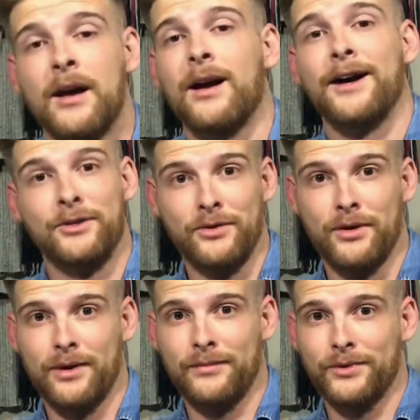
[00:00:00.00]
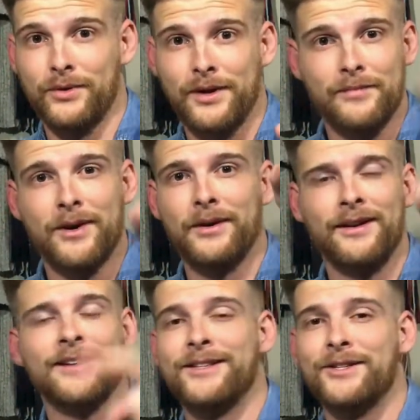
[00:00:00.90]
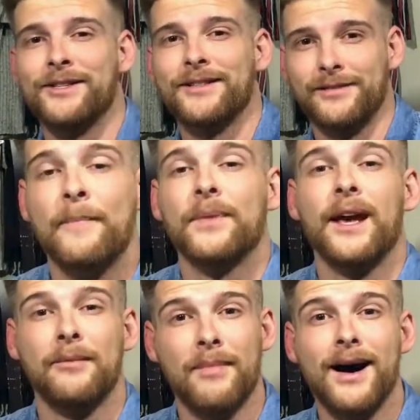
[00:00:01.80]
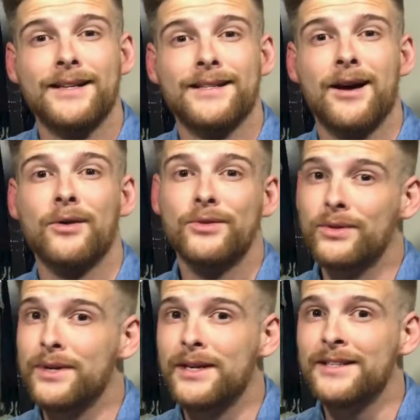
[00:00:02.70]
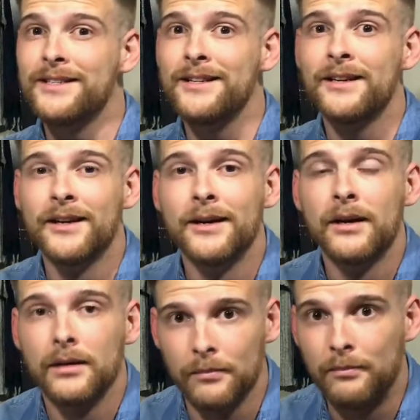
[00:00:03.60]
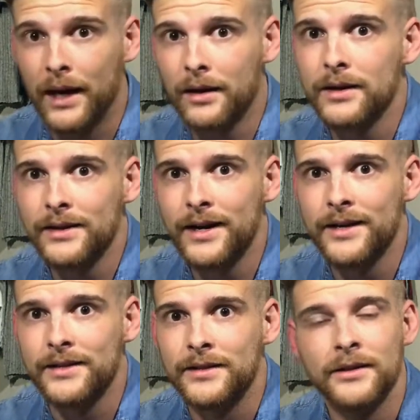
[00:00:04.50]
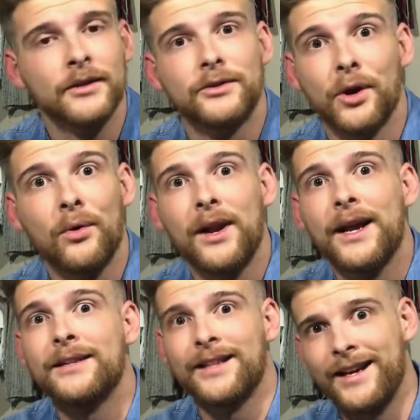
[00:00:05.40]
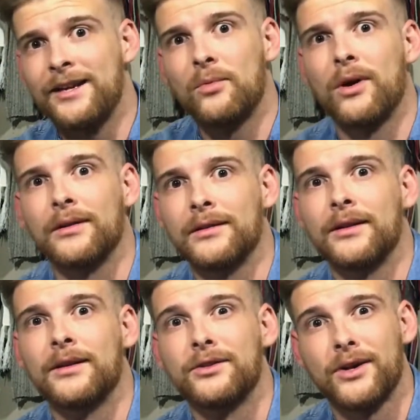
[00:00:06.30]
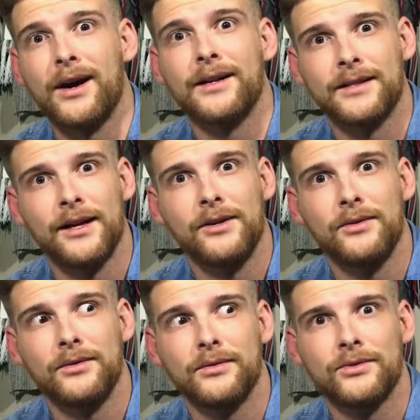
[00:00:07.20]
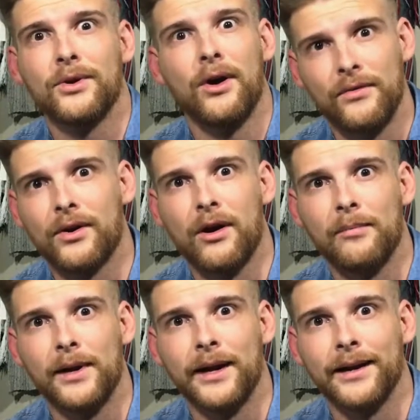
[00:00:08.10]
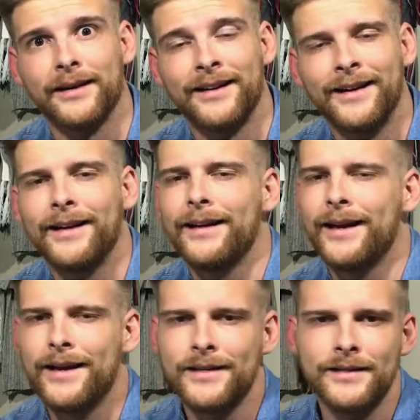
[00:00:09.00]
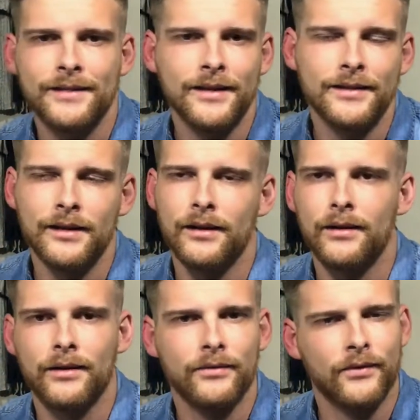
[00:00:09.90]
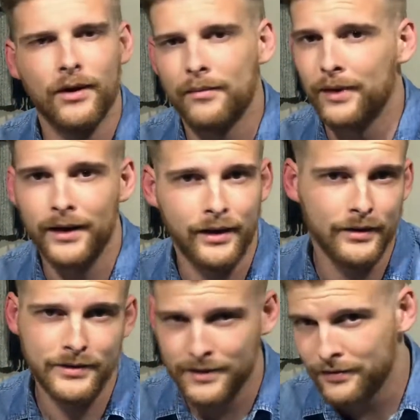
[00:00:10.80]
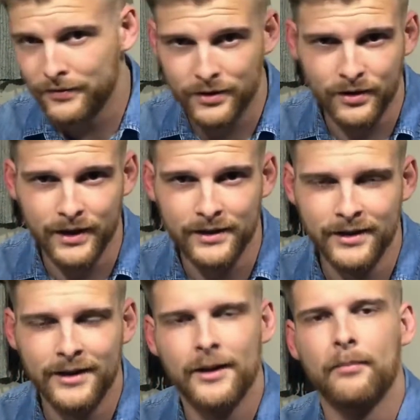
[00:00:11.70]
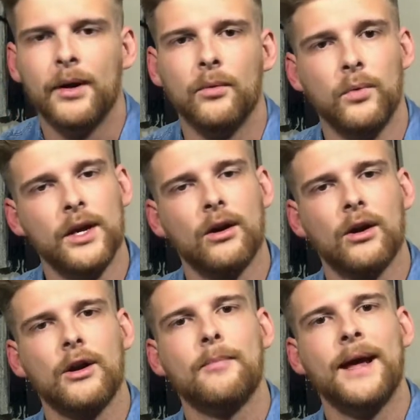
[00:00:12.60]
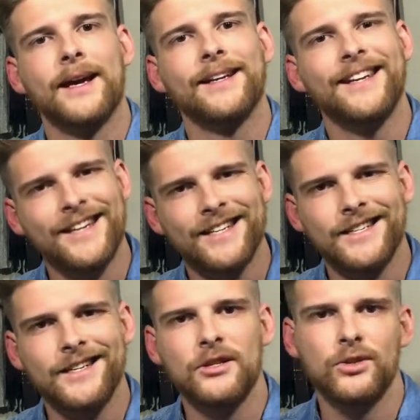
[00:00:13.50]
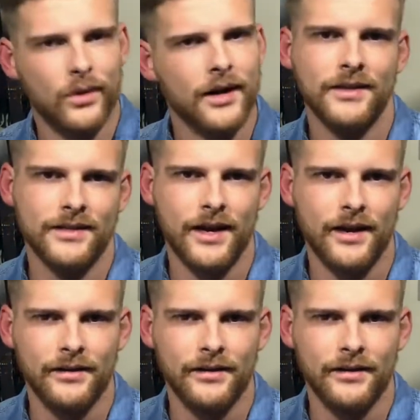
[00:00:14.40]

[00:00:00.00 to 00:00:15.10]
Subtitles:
I do know what I'm talking about. It's just, it might sound too easy because it is. Don't let anyone try and tell you to overcomplicate it. Yes, there's a lot of complicated stuff to it, but we are going to make it easy to understand.